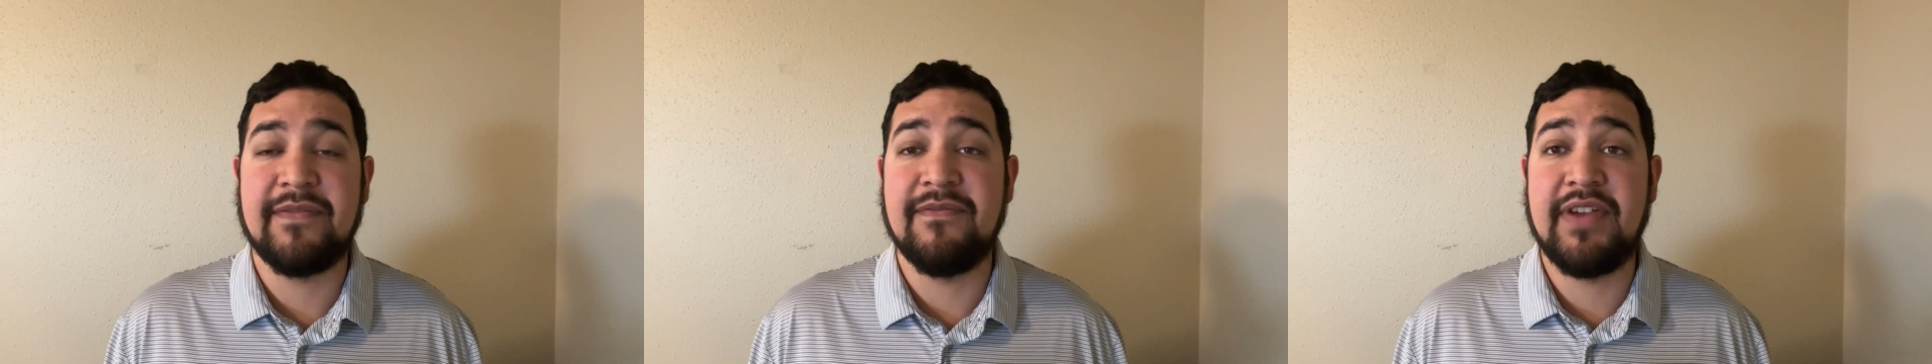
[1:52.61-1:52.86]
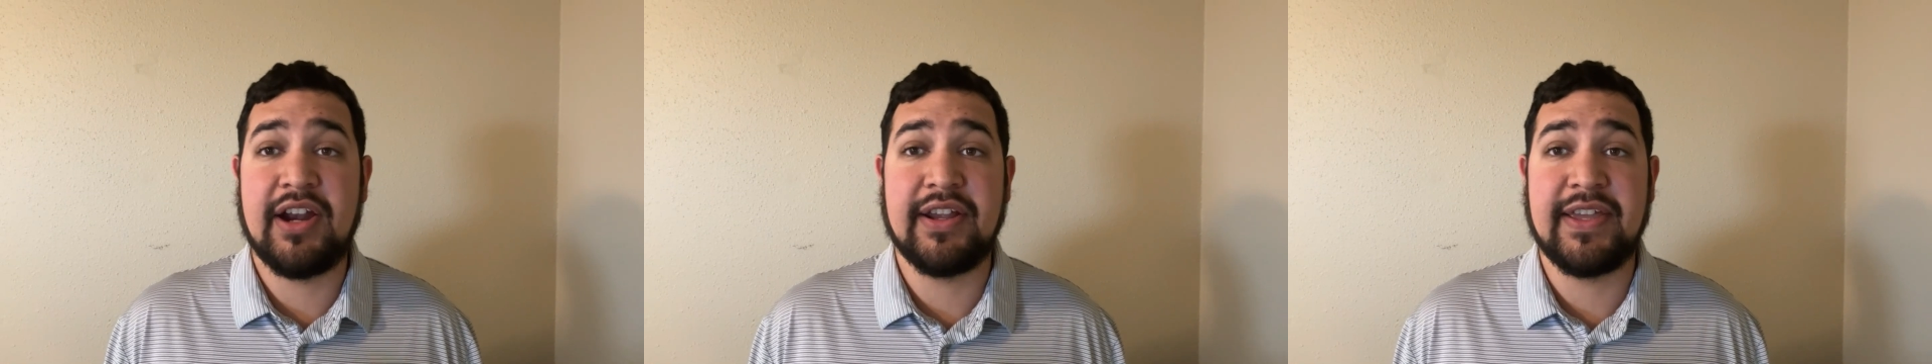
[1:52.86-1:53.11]

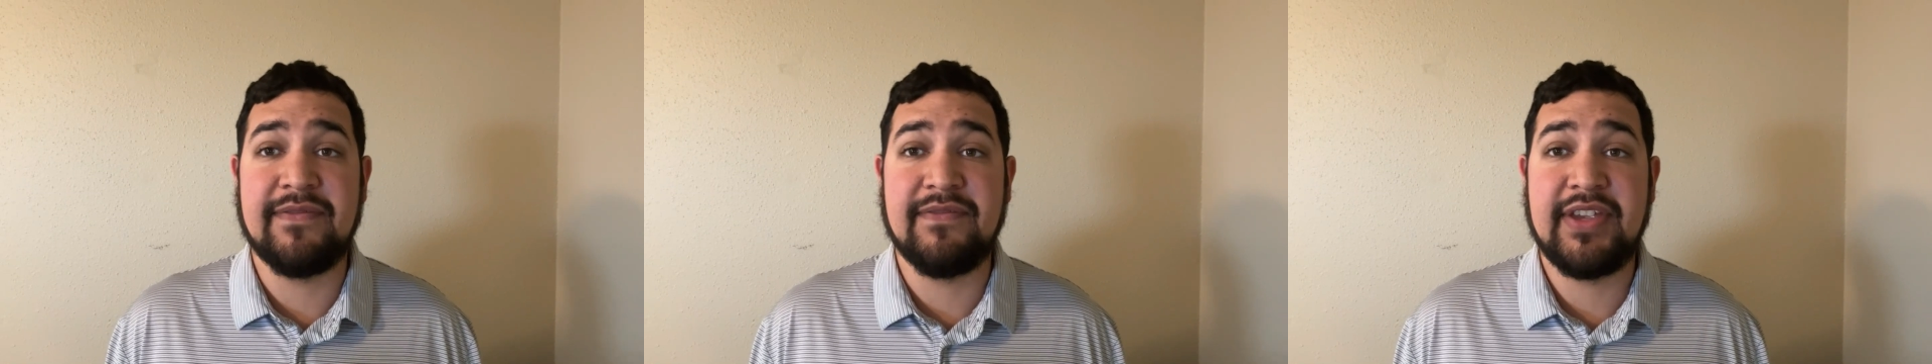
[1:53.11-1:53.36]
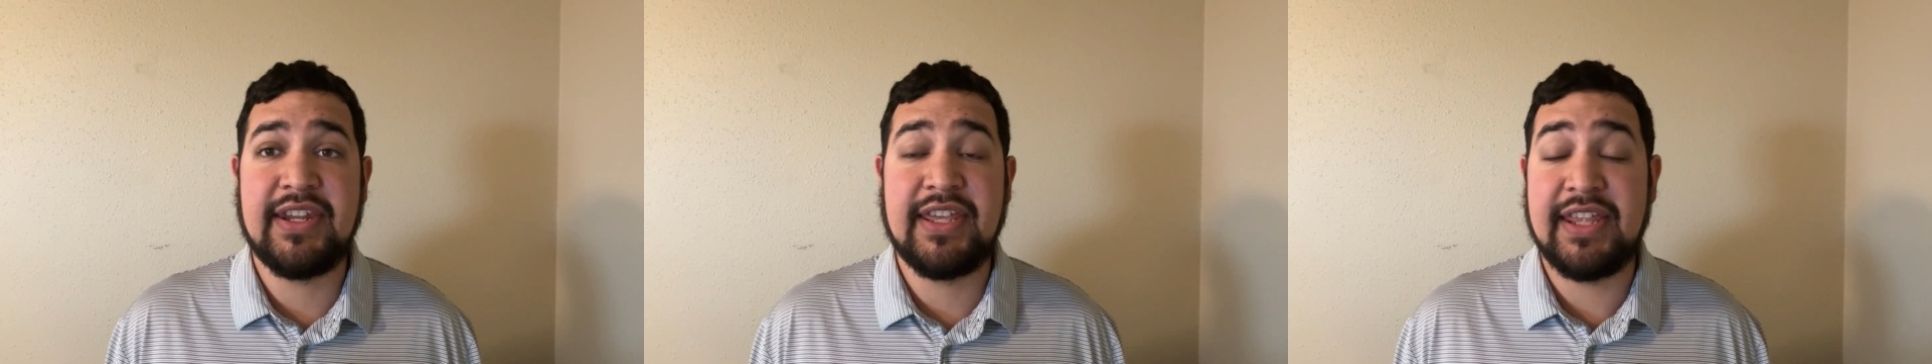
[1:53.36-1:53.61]
very
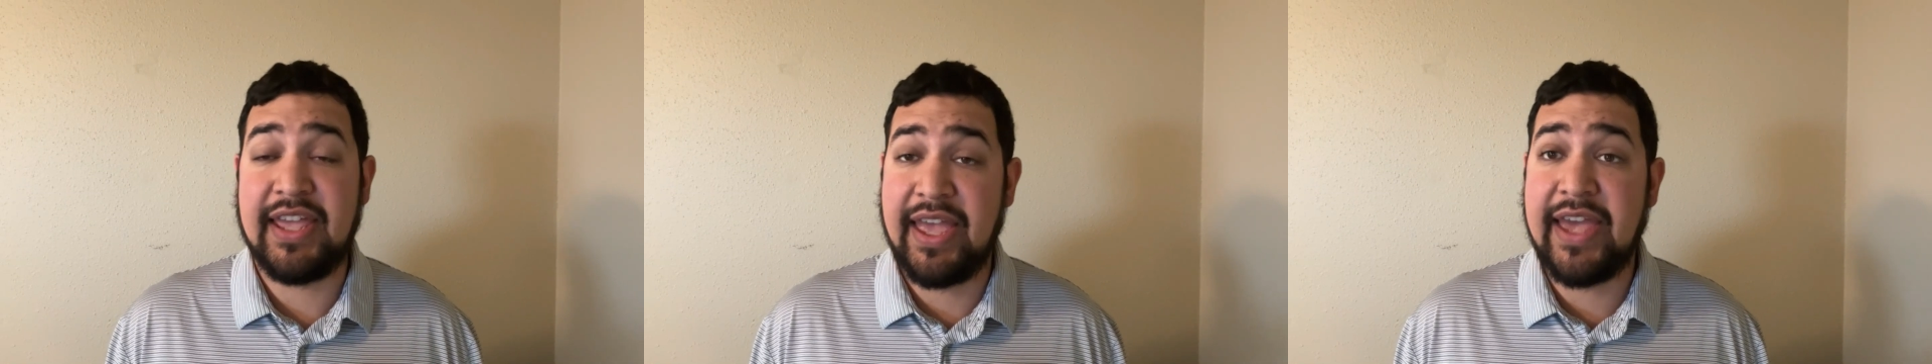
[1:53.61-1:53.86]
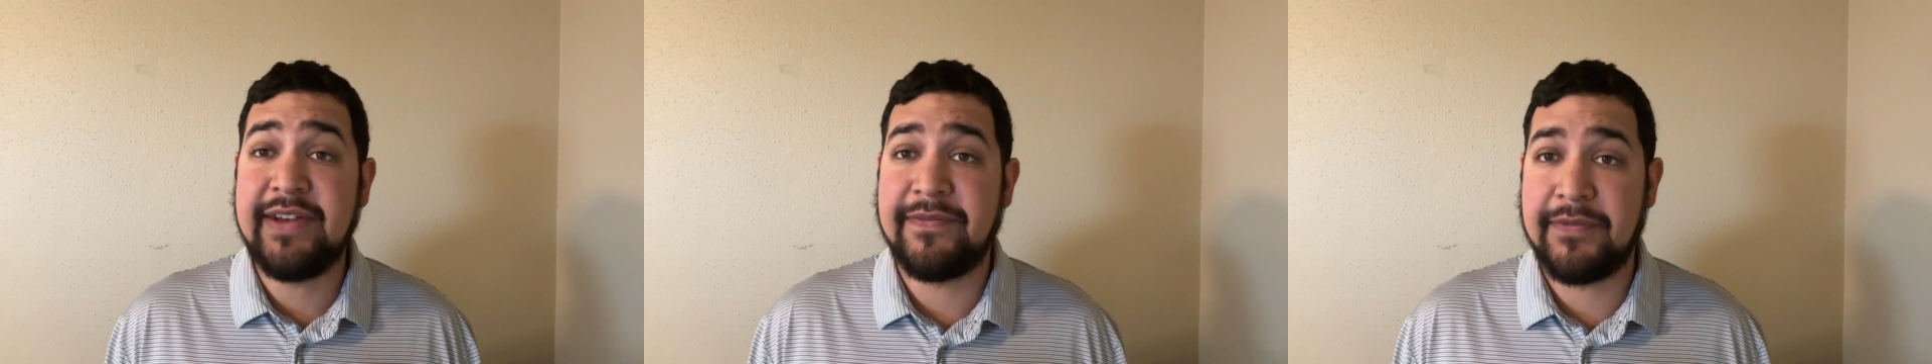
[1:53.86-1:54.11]
convenient
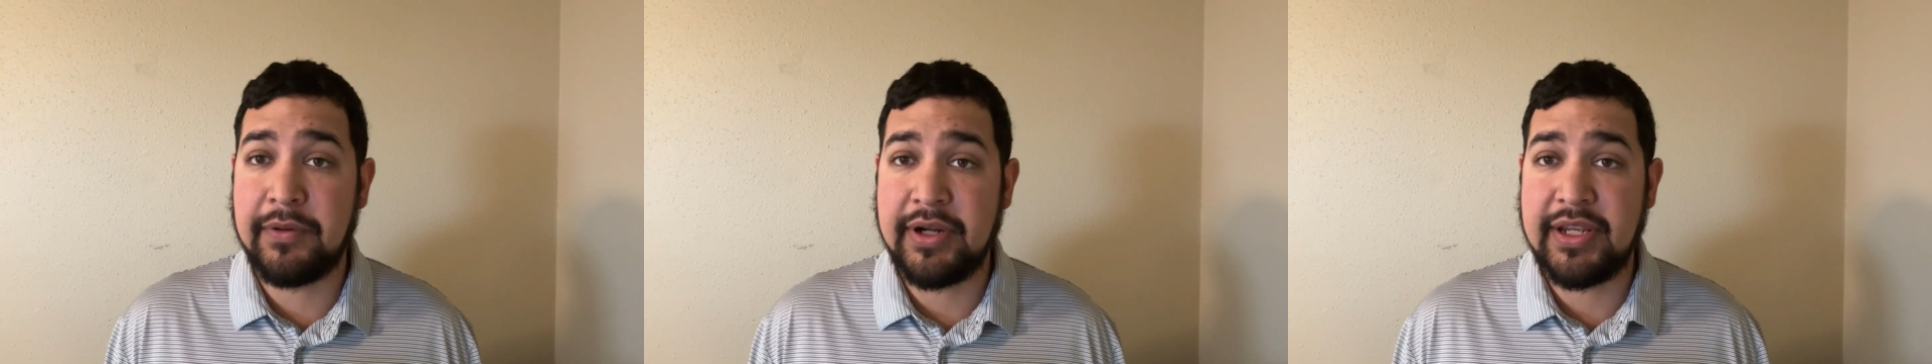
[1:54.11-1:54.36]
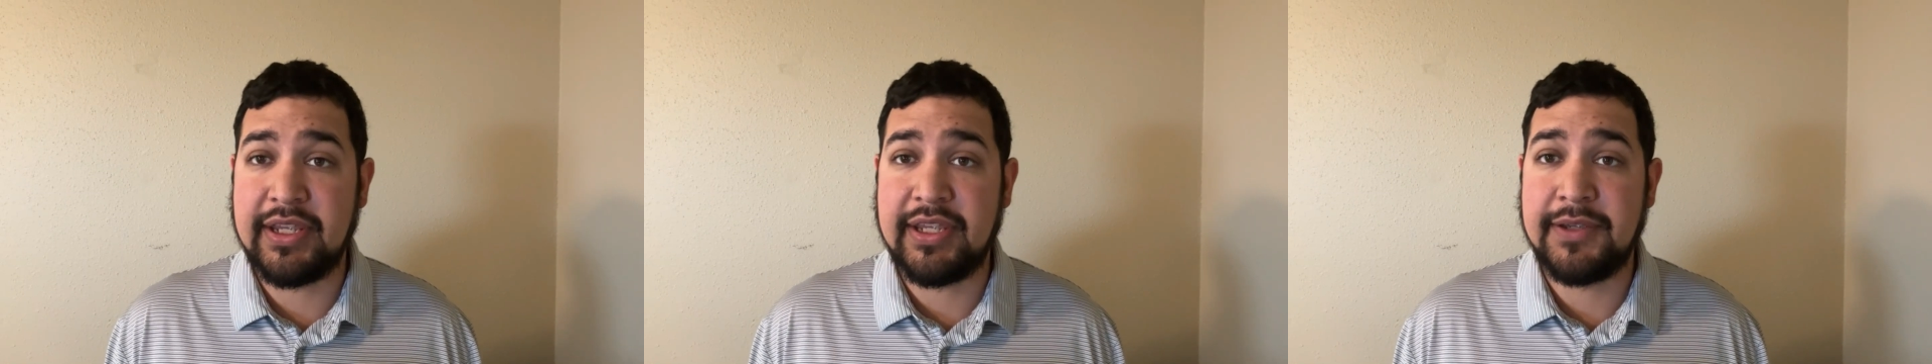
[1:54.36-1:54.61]
and
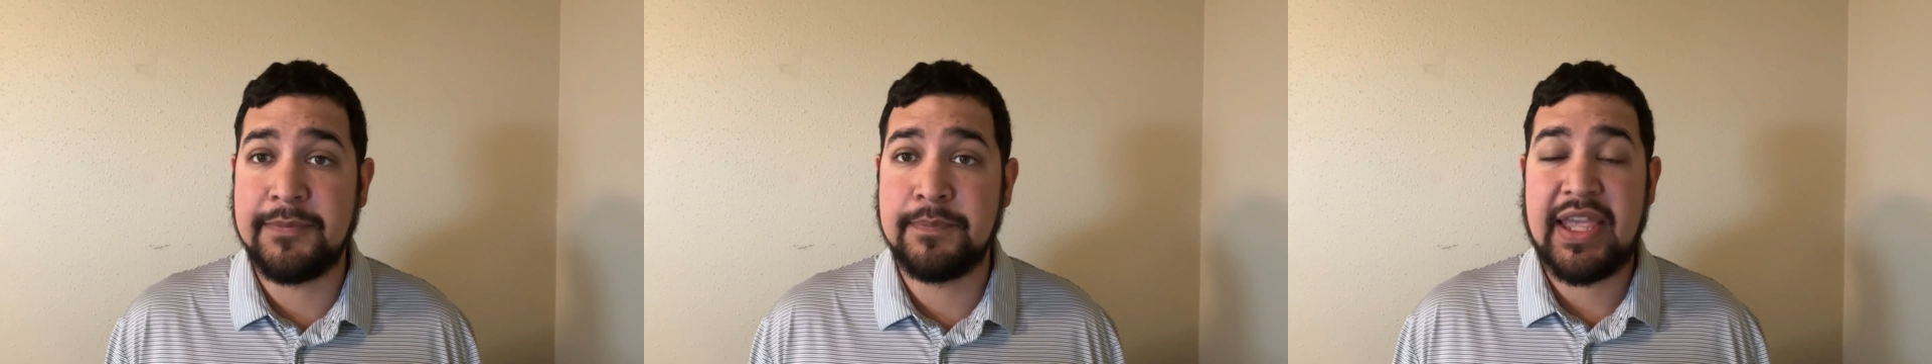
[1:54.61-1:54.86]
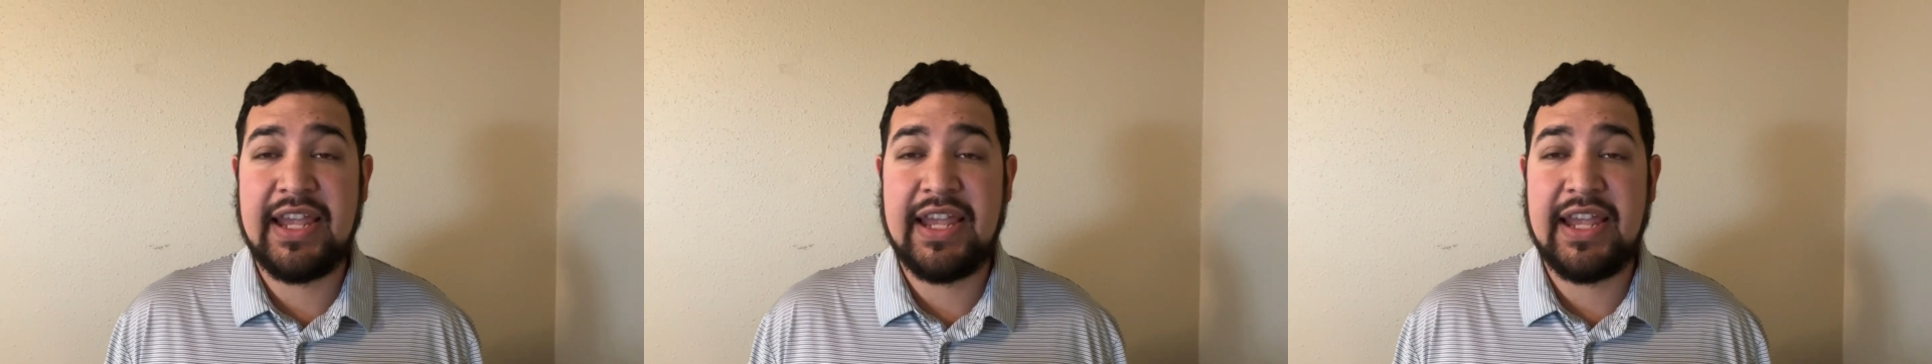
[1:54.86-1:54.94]
free,